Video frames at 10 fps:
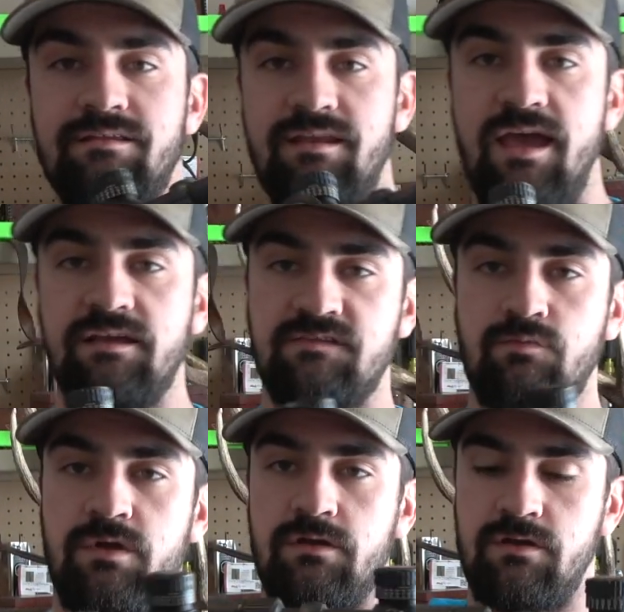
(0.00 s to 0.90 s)
next
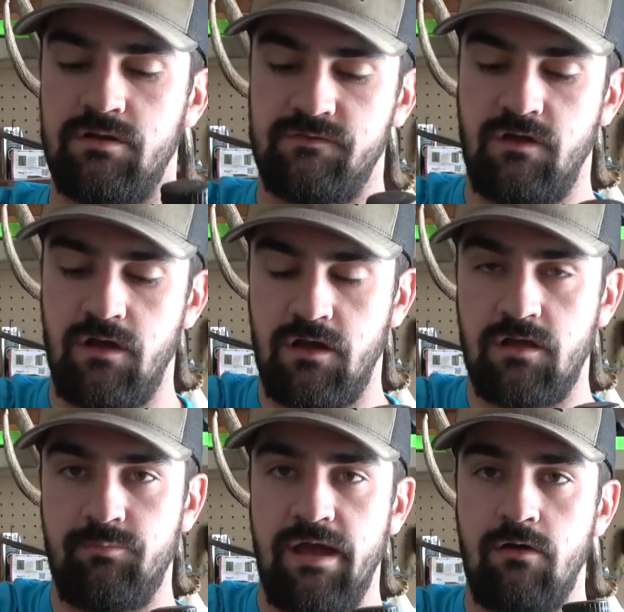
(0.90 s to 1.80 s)
we are going to talk
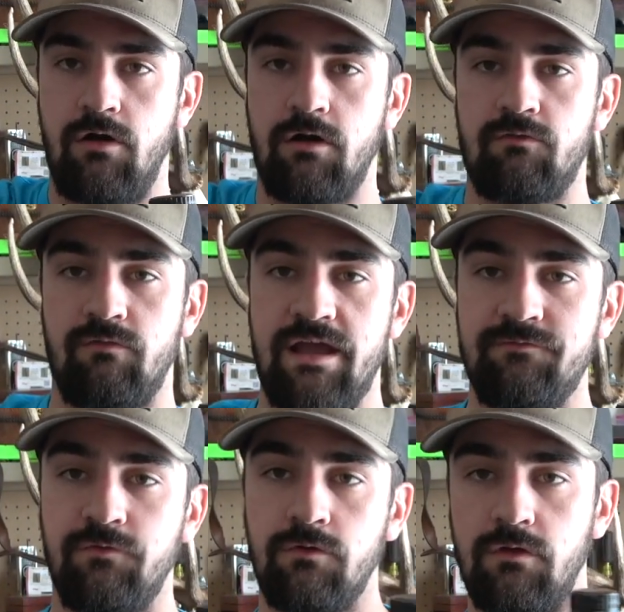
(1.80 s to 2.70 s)
about our
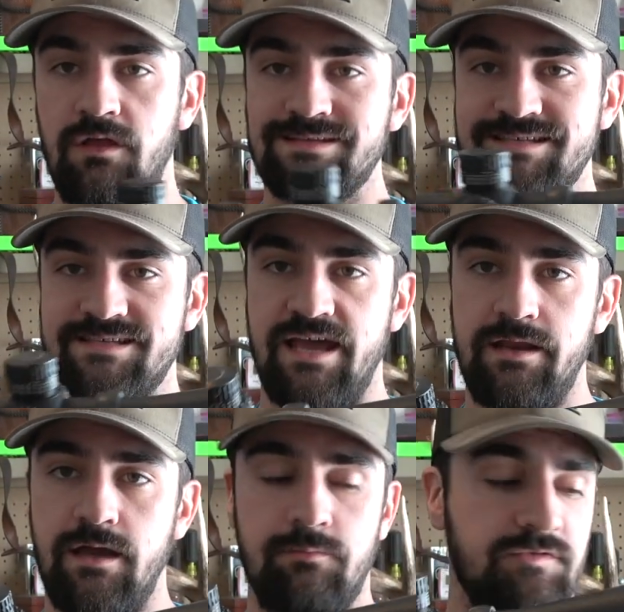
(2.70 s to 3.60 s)
rifle
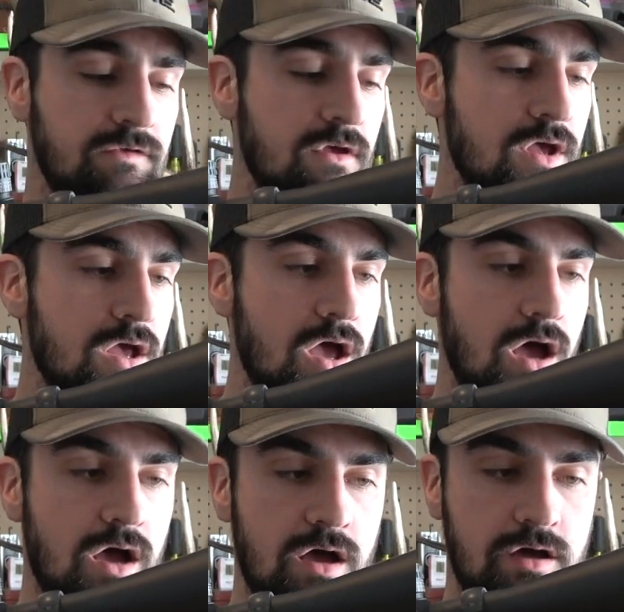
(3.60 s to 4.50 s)
setups
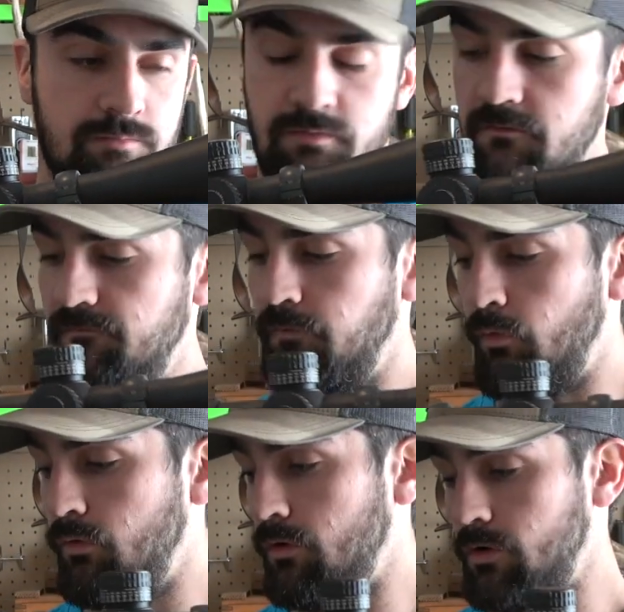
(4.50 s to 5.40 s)

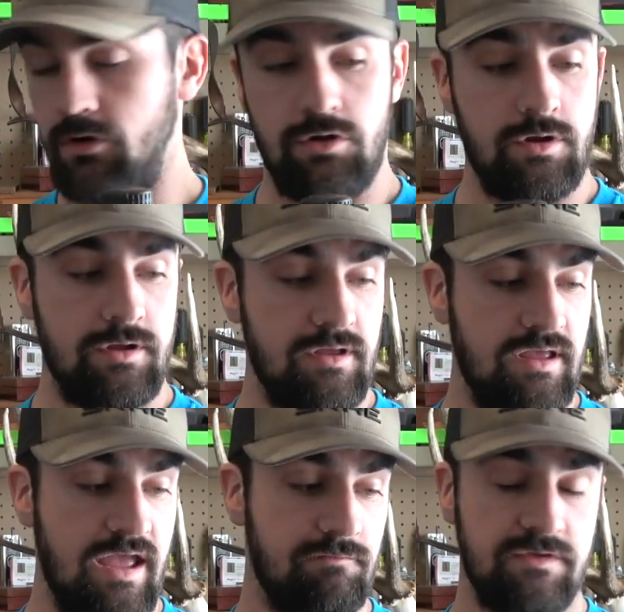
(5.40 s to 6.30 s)
for
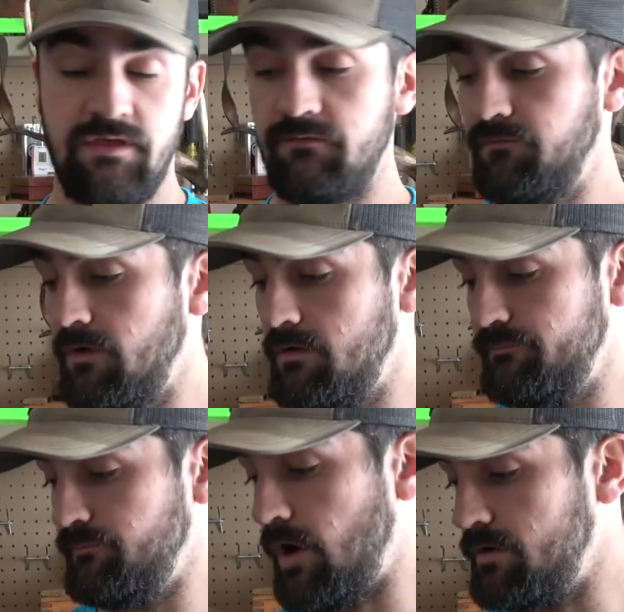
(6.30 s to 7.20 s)
everything
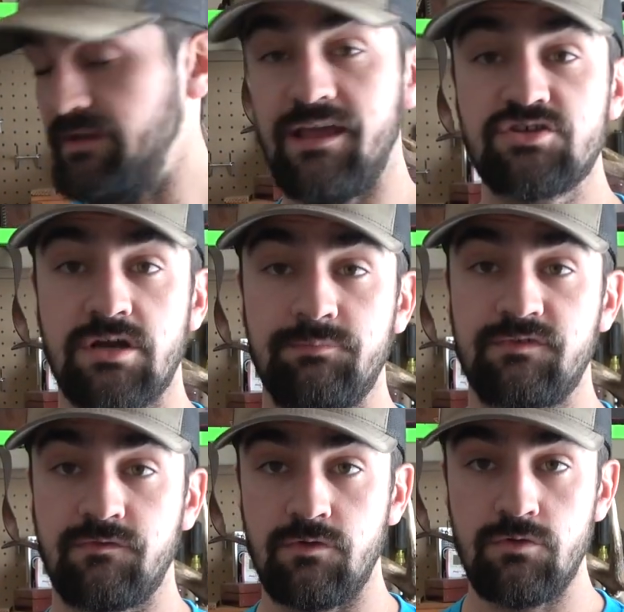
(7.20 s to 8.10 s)
from our day
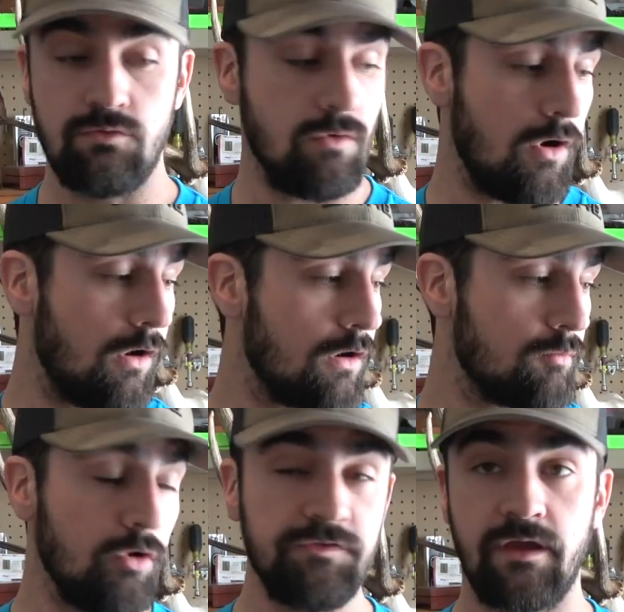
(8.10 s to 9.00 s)
trips to our
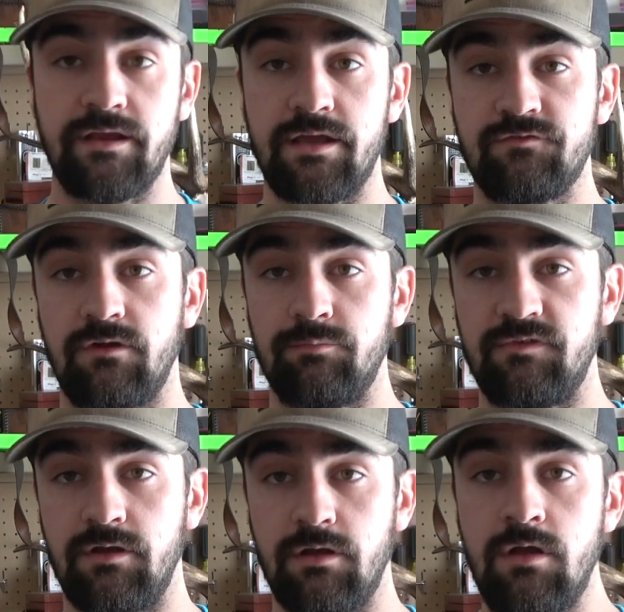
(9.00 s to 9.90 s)
multi-day
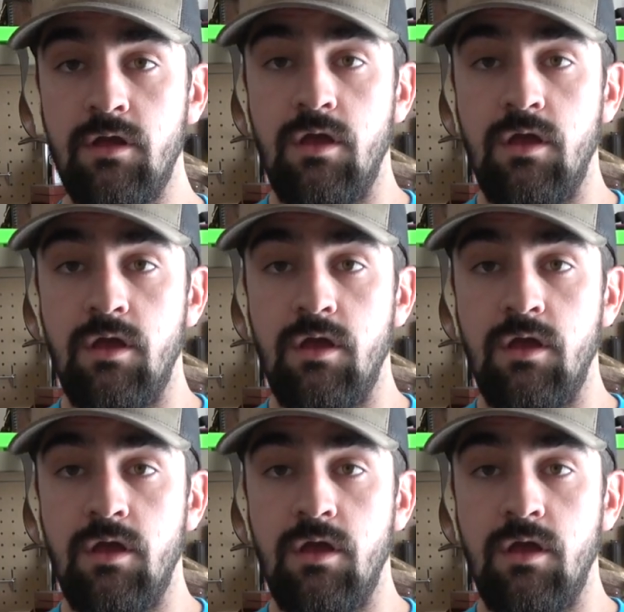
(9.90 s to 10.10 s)
trips here.